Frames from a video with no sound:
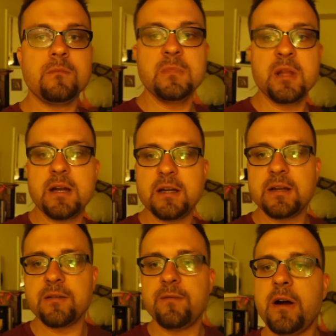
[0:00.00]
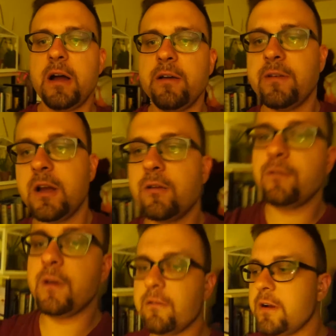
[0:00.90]
nine five nine oh
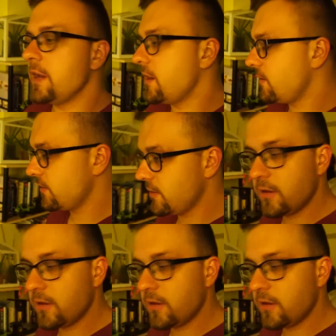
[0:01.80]
five right now,